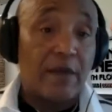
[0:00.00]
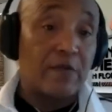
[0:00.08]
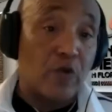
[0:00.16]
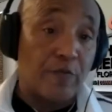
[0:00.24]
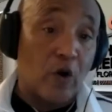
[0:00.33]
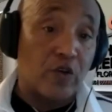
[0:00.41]

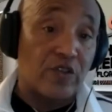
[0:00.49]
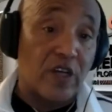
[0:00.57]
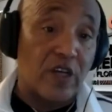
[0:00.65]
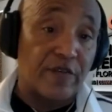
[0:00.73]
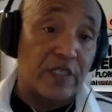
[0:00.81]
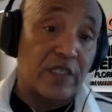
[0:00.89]
with most
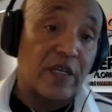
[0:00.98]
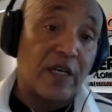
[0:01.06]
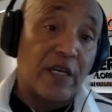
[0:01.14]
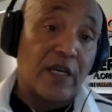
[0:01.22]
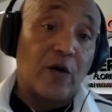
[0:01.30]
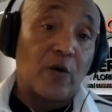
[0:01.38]
of us.
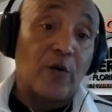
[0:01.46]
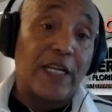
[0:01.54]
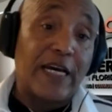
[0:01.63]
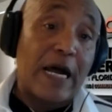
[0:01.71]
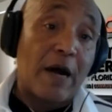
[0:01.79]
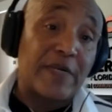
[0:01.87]
We
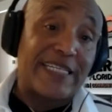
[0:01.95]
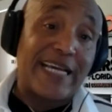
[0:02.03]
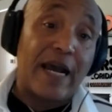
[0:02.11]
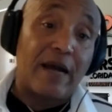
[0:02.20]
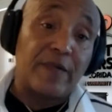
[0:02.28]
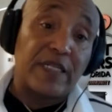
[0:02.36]
let our
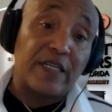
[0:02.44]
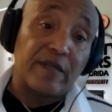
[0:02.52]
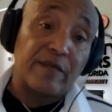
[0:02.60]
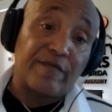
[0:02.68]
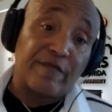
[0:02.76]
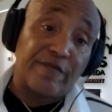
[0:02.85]

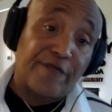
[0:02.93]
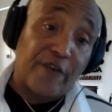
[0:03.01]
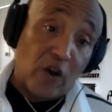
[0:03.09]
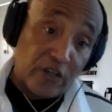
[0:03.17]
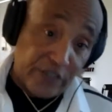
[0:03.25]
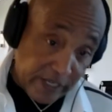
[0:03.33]
metabolism
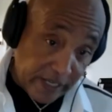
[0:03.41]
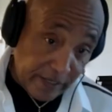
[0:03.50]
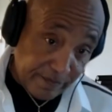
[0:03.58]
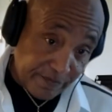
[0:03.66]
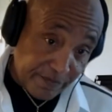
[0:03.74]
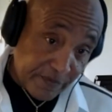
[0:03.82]
fall asleep.
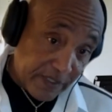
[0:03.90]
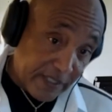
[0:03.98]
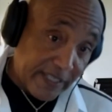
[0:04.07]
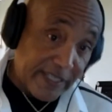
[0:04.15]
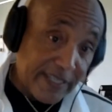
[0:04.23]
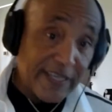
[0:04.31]

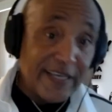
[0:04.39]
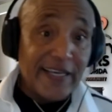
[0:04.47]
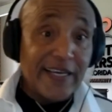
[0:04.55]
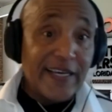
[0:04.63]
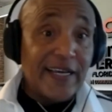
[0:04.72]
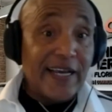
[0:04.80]

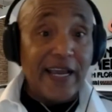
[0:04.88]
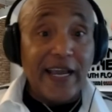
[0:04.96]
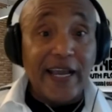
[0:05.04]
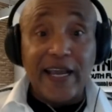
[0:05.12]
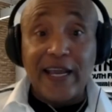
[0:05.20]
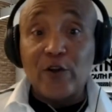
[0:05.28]

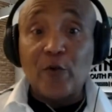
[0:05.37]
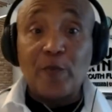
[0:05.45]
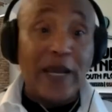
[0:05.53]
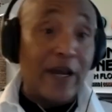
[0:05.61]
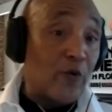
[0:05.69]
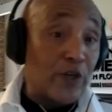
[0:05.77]
And no
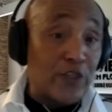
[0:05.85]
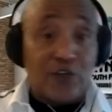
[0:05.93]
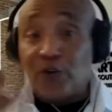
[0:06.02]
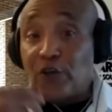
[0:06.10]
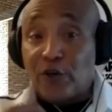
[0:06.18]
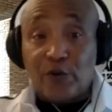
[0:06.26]
matter what you do,